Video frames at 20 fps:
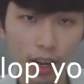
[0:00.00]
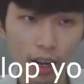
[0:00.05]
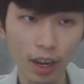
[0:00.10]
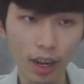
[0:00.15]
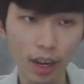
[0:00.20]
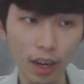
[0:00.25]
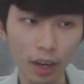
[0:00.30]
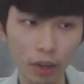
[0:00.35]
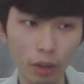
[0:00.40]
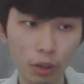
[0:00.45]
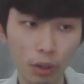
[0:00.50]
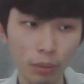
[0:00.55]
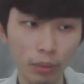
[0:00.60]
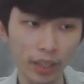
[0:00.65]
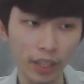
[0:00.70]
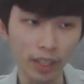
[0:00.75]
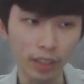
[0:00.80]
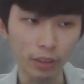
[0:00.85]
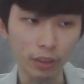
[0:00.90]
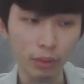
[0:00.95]
I hope
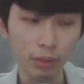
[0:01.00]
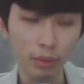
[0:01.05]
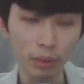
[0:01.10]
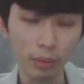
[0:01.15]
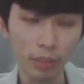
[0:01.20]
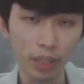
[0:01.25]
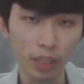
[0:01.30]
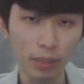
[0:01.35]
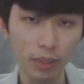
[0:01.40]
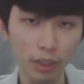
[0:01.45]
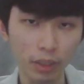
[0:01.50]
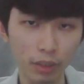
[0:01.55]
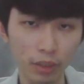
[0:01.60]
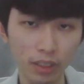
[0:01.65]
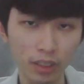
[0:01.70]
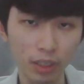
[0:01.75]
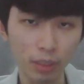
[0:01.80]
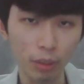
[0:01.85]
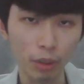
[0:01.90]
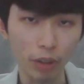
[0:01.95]
that you will be able to
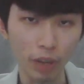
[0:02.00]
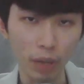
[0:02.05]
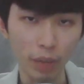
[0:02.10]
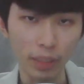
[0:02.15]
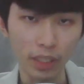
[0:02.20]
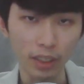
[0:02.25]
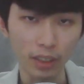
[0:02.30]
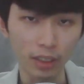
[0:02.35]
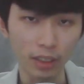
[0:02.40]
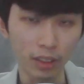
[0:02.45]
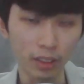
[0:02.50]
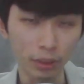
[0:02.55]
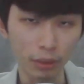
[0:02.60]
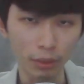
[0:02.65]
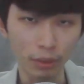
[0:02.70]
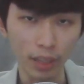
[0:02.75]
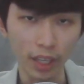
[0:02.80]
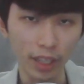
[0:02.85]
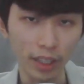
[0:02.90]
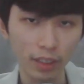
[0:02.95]
see programming in a
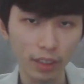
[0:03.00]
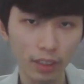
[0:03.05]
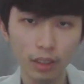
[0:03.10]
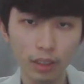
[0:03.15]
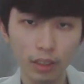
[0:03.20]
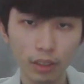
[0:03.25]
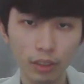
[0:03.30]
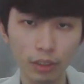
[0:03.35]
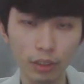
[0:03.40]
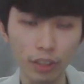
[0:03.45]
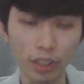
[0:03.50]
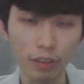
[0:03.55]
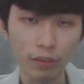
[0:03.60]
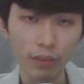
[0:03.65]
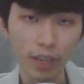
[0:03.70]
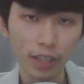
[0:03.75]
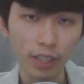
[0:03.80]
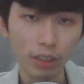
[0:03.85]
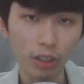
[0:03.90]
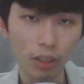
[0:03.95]
new light. You can
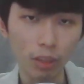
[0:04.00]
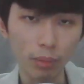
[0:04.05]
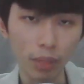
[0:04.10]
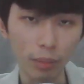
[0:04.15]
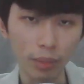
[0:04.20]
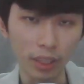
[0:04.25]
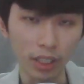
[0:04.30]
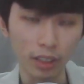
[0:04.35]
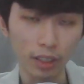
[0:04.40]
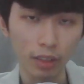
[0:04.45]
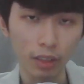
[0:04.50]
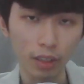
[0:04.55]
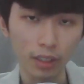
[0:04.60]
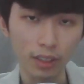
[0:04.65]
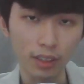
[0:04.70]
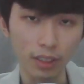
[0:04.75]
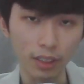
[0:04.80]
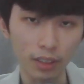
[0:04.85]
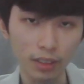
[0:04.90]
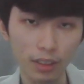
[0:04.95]
find all my beginner
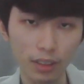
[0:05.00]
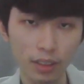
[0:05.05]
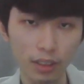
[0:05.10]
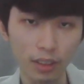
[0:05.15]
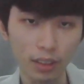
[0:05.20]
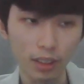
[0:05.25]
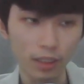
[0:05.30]
courses.